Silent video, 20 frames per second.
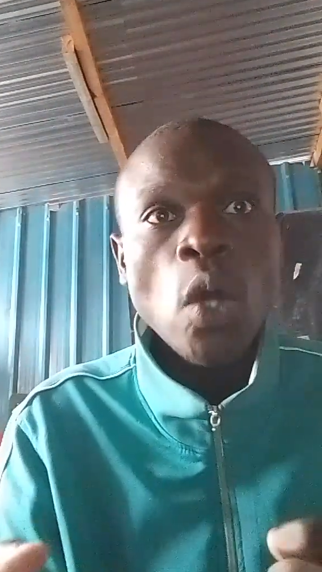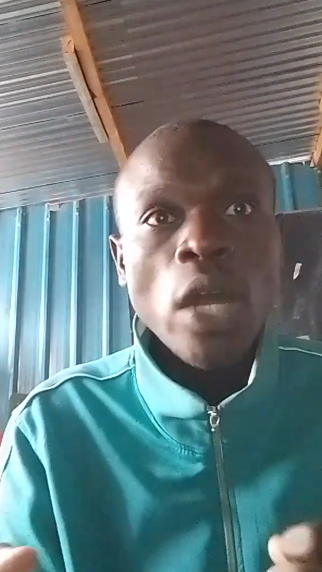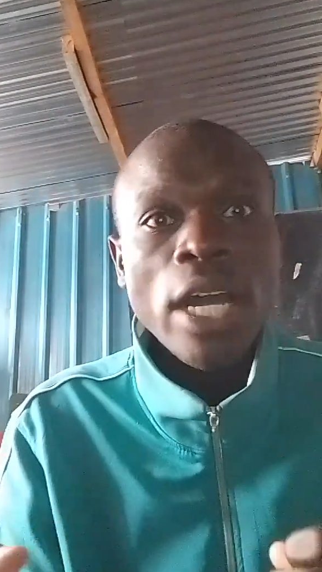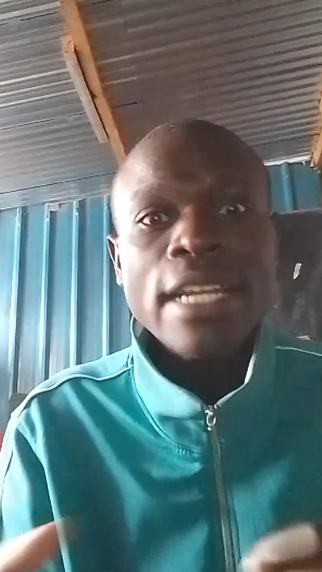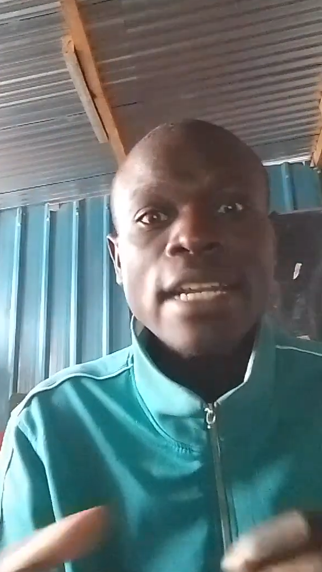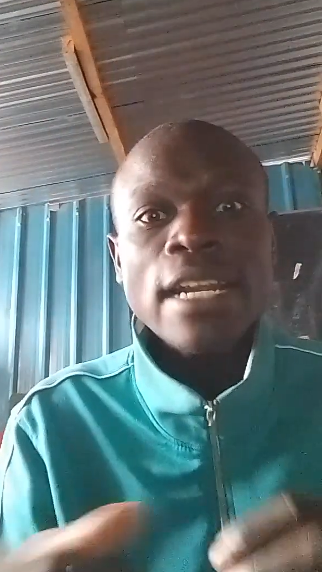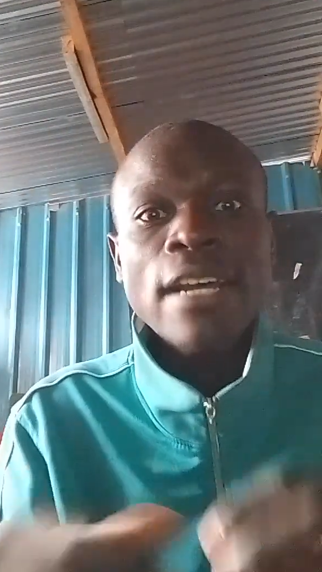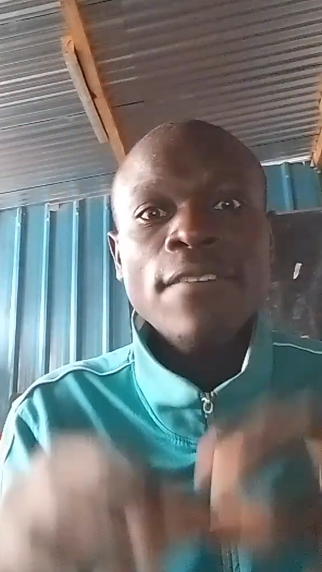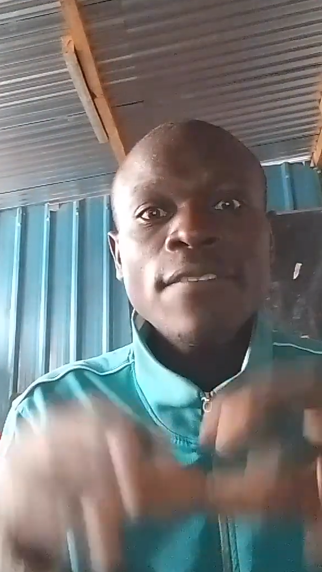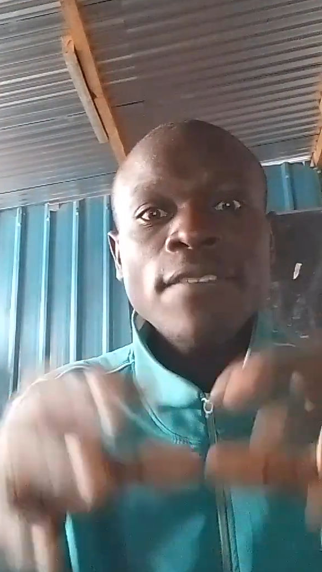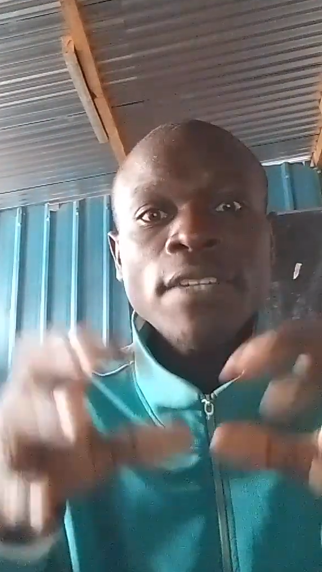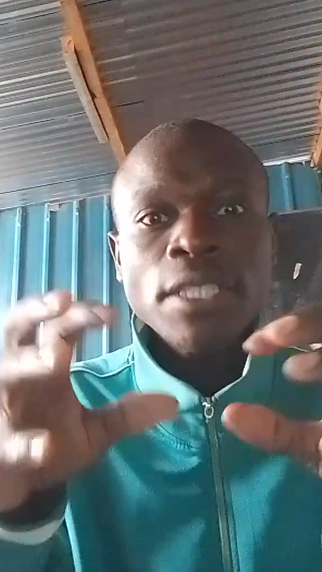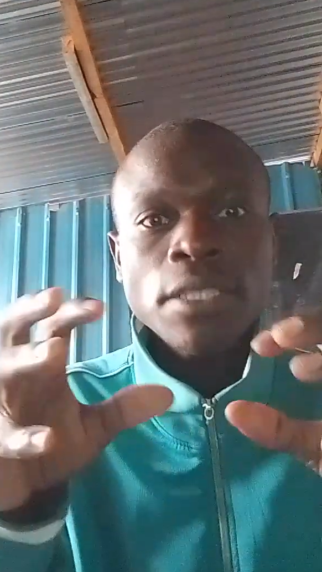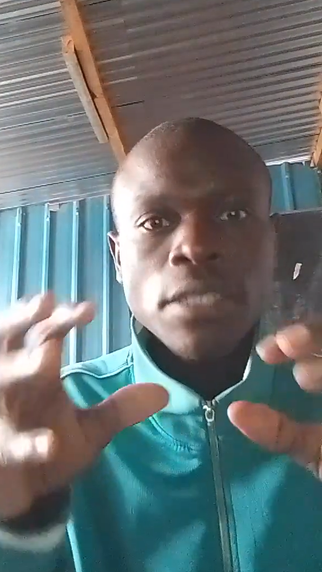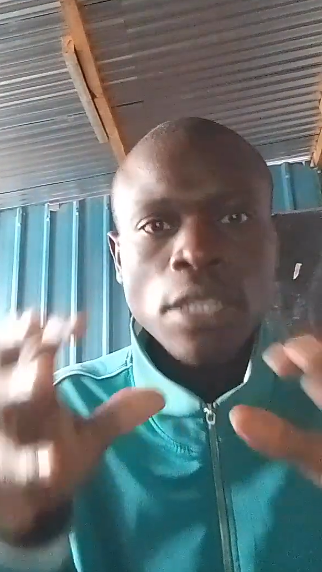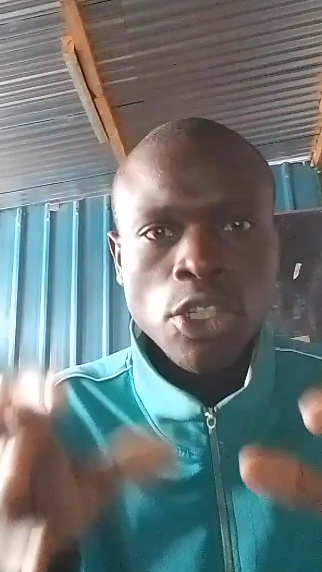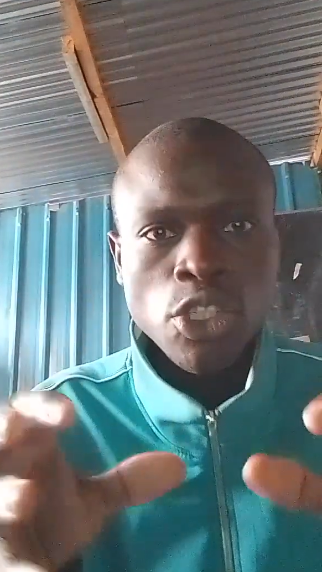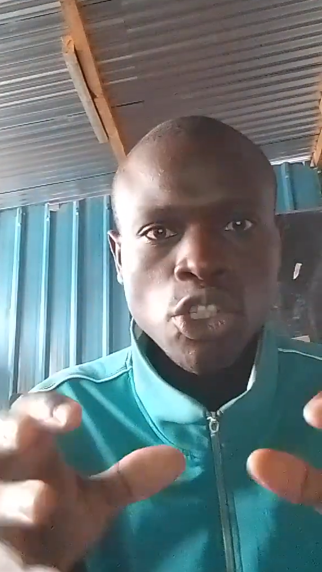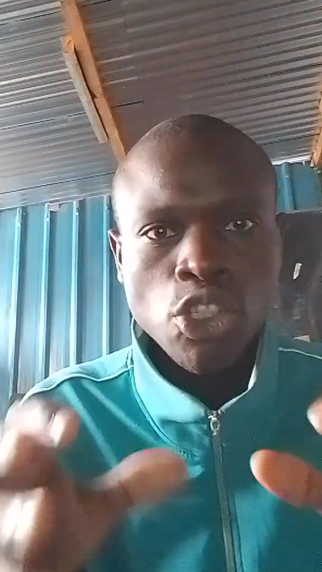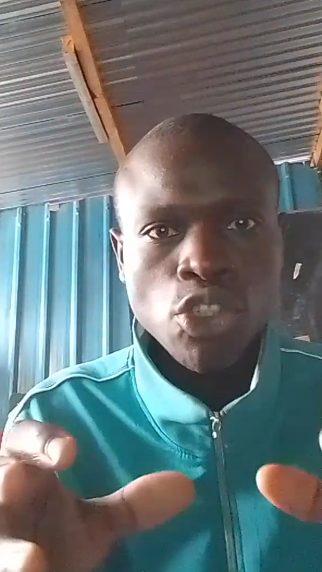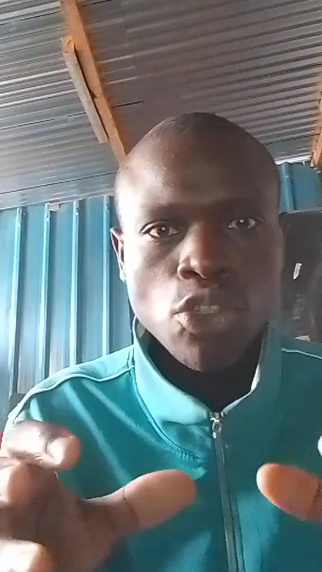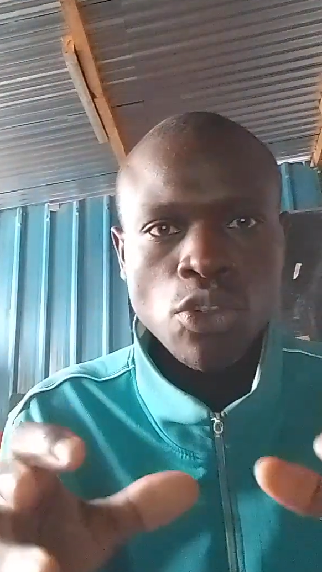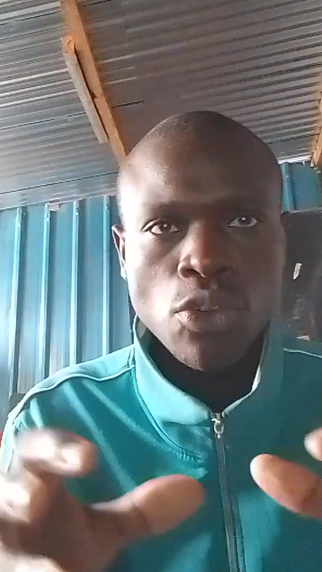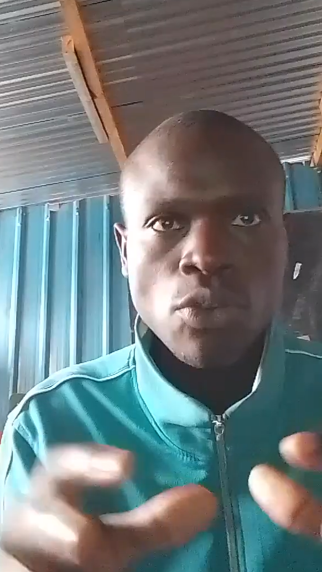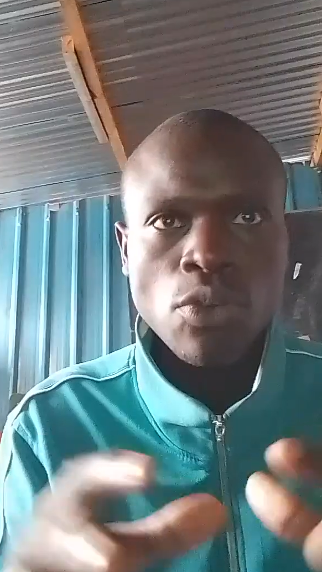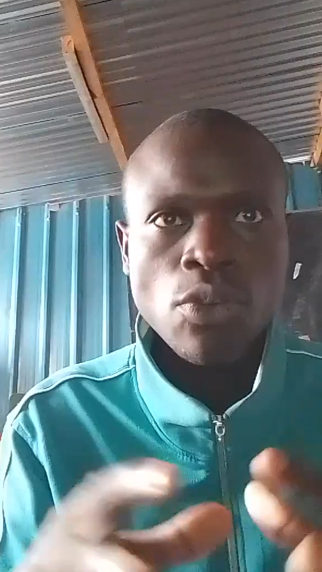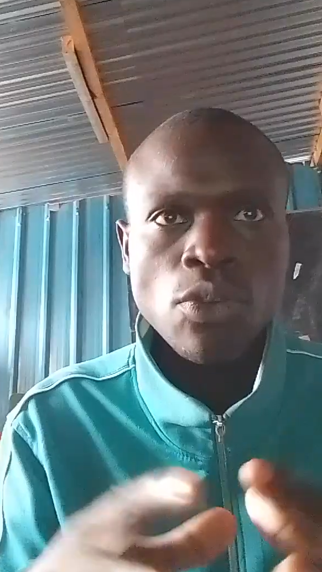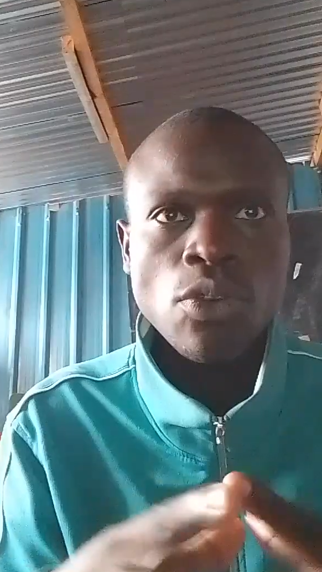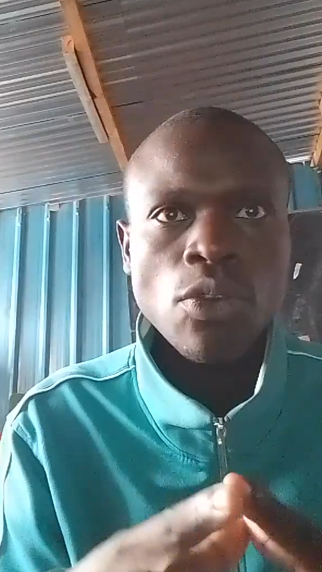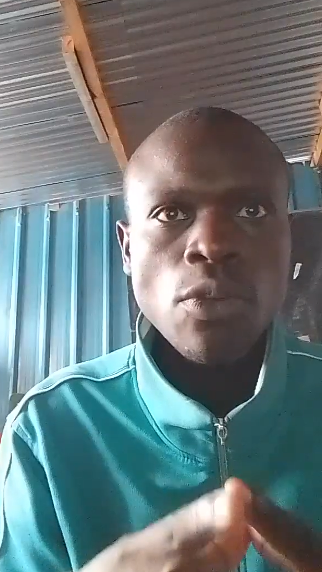
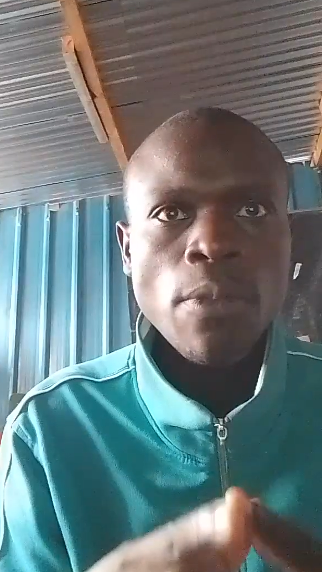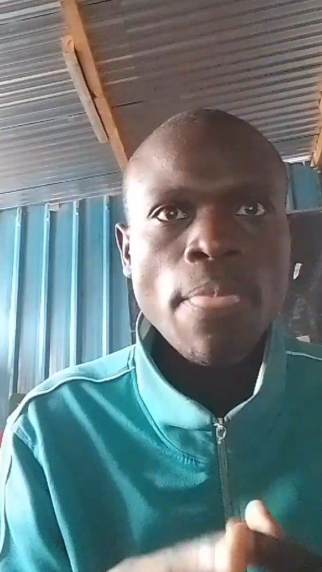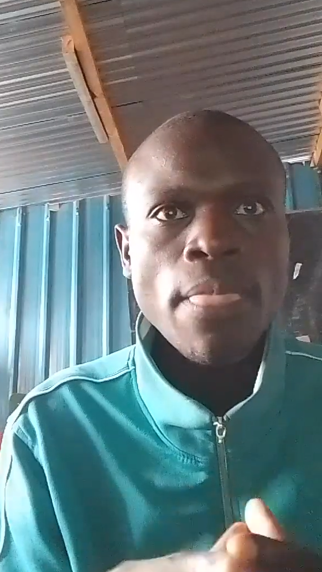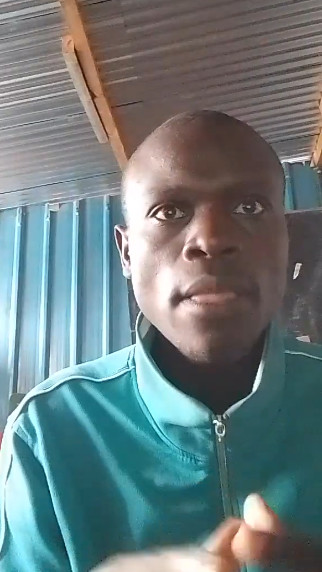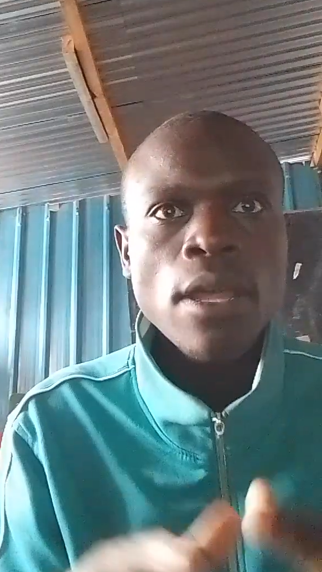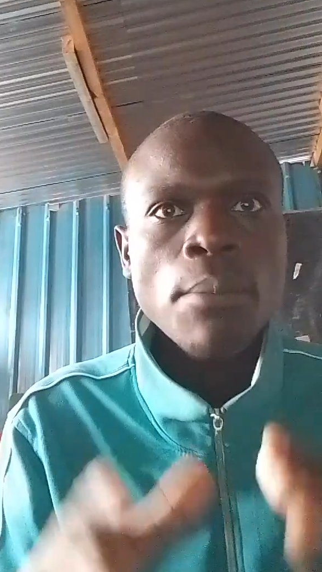gravitational